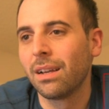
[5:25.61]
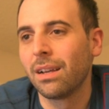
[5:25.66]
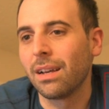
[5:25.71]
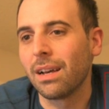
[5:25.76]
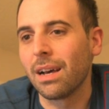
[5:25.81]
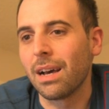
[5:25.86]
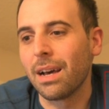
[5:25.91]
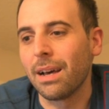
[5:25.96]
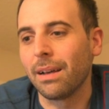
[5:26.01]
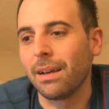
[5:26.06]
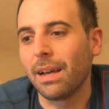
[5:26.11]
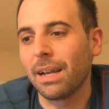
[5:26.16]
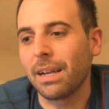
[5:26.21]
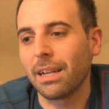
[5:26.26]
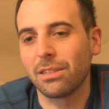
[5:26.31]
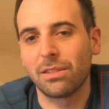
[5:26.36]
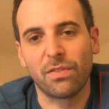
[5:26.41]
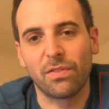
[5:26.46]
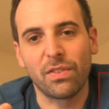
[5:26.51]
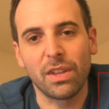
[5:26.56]
I
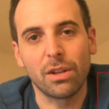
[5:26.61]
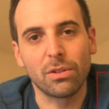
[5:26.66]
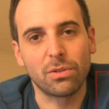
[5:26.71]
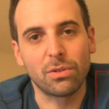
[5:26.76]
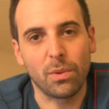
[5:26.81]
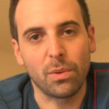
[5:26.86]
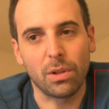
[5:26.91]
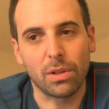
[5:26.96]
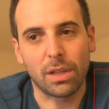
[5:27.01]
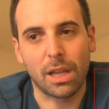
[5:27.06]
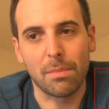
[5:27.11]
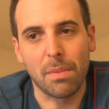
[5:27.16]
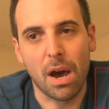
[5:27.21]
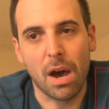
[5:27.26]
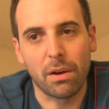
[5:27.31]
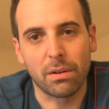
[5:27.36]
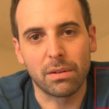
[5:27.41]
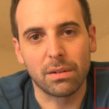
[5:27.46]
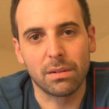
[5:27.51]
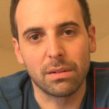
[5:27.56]
guess videos will come
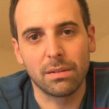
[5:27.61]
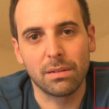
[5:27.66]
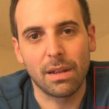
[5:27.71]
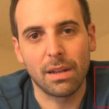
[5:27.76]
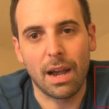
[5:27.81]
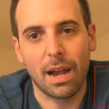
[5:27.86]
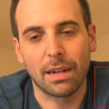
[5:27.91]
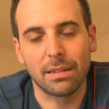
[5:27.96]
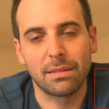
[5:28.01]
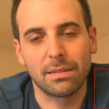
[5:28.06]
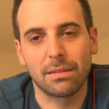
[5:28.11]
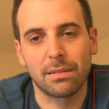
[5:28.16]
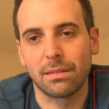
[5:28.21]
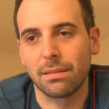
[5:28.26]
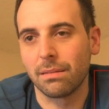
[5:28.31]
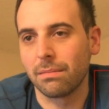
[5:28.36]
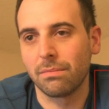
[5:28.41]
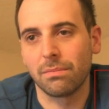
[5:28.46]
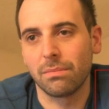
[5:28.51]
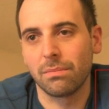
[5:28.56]
out as
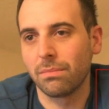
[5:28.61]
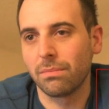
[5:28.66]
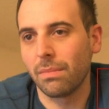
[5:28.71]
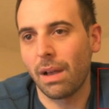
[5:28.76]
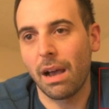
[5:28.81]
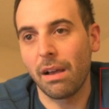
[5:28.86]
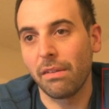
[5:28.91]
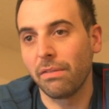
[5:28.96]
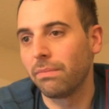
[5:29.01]
I